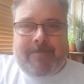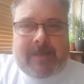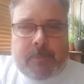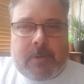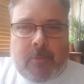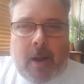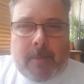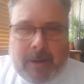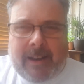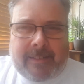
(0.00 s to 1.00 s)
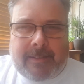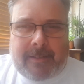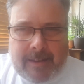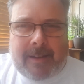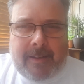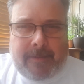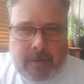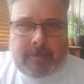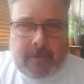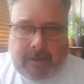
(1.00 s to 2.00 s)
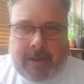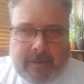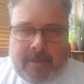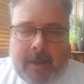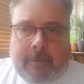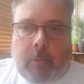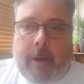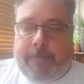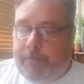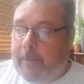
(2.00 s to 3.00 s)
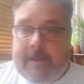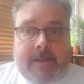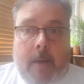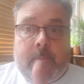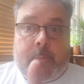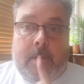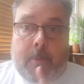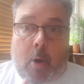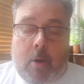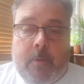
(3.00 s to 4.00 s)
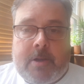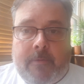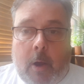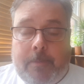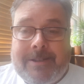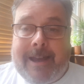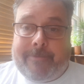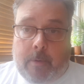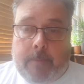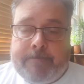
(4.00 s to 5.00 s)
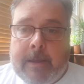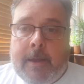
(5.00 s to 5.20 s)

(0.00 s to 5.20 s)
Subscribe, click the thing. Right, this comes with a blog which I've opened to everyone.